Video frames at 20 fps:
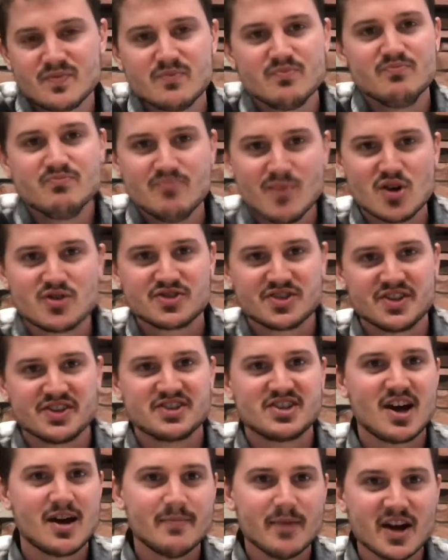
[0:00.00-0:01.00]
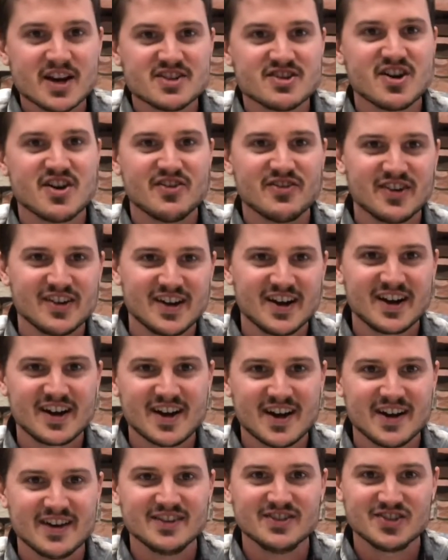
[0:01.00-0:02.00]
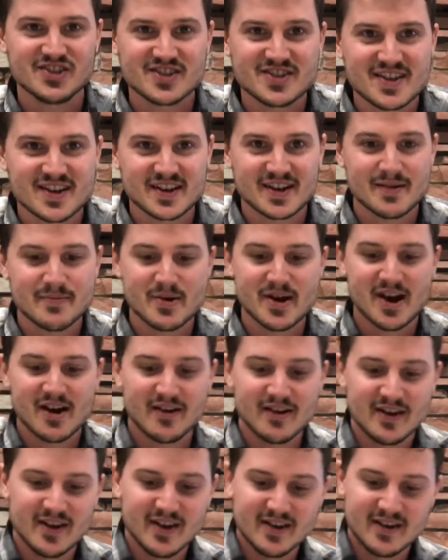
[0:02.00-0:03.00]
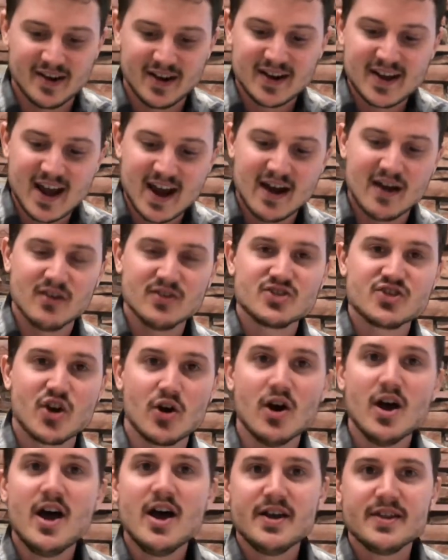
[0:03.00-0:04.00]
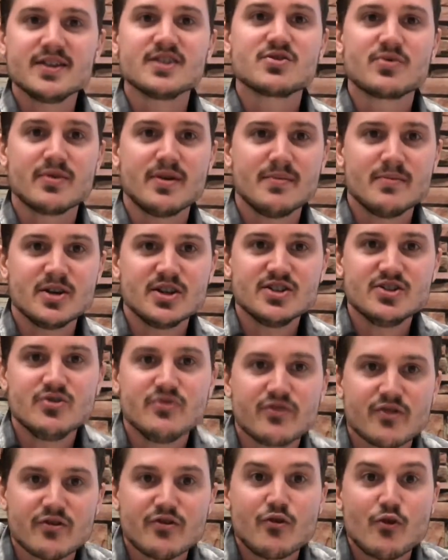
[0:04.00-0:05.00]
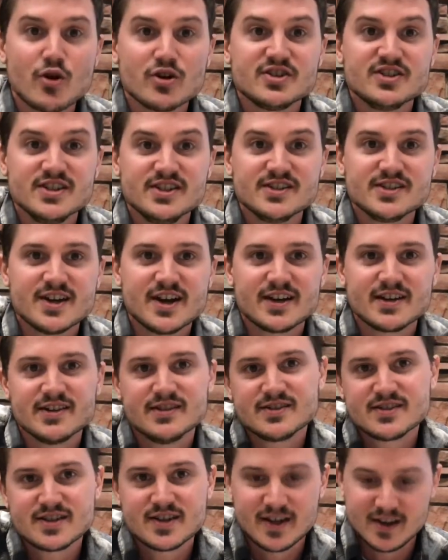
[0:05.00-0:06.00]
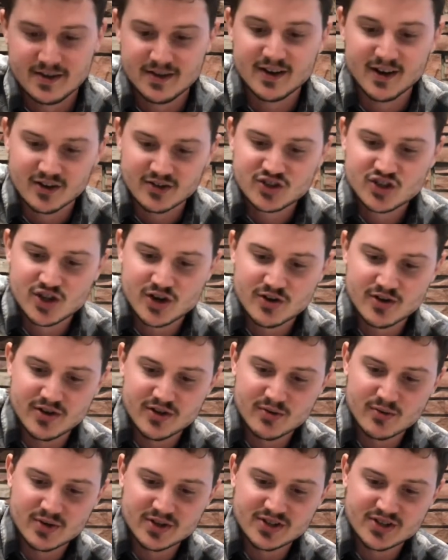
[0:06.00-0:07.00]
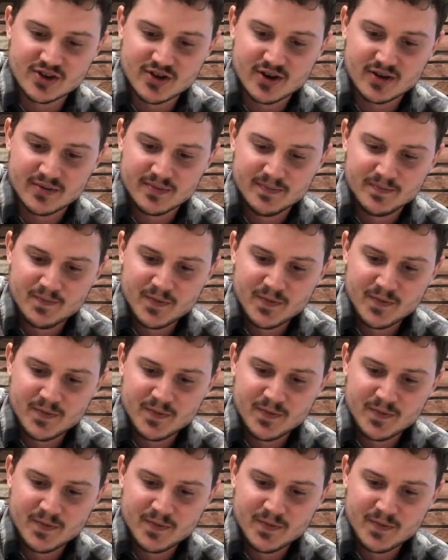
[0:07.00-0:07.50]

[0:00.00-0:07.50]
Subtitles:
Most of the time I don't, and I kind of just think about it and I count. So this one I'm going to do for 14 seconds, and then I'll show you the result.